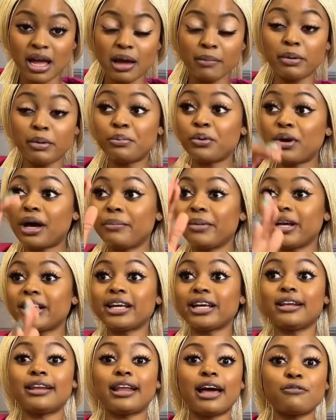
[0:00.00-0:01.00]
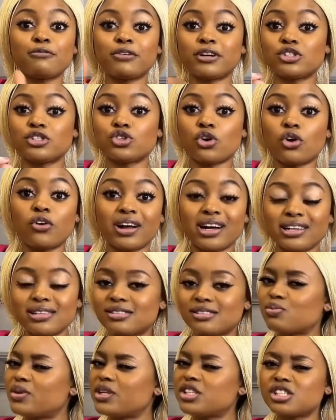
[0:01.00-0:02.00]
People are making life
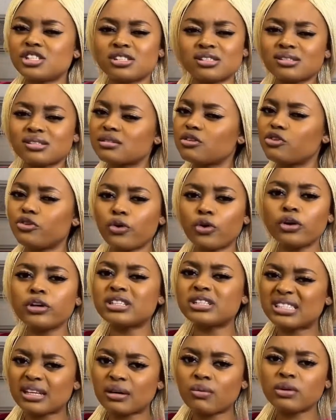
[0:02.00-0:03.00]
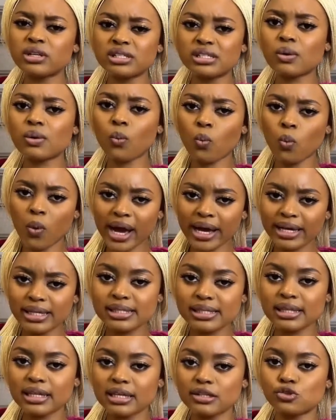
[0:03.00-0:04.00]
assurance, which is, you know, it's a wise
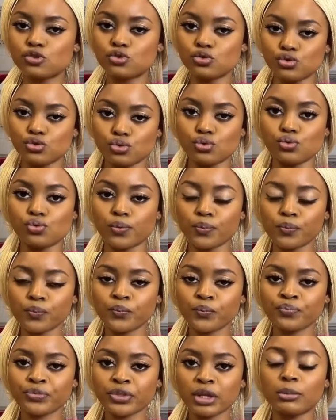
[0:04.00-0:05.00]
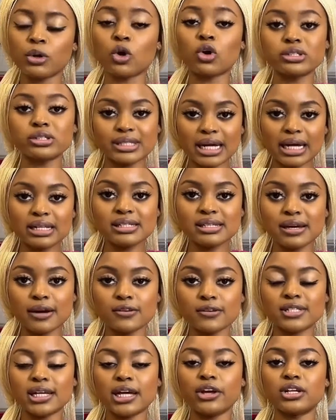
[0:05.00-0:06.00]
thing to do, because that
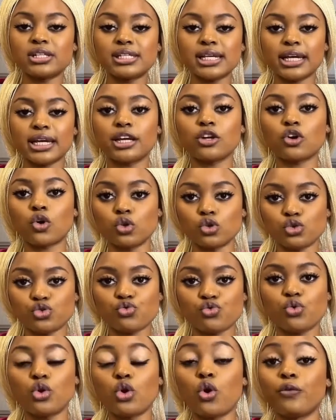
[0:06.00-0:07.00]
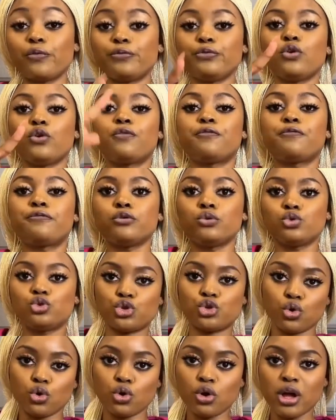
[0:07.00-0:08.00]
tells that you're taking control of your
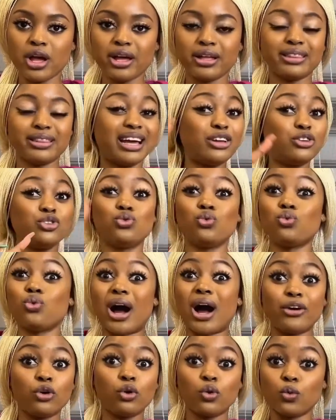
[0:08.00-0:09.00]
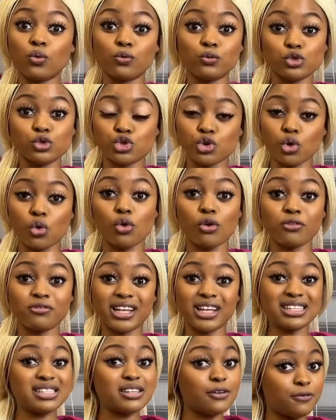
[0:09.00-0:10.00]
future that you are not even sure of.
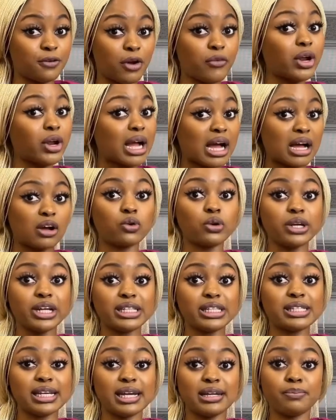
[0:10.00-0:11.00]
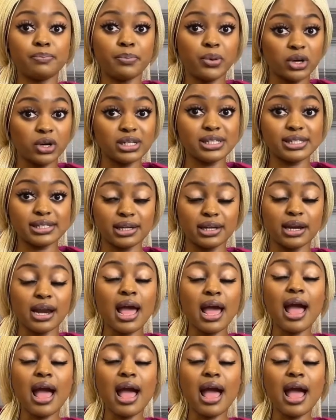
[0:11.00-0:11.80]
That's a very calculated person,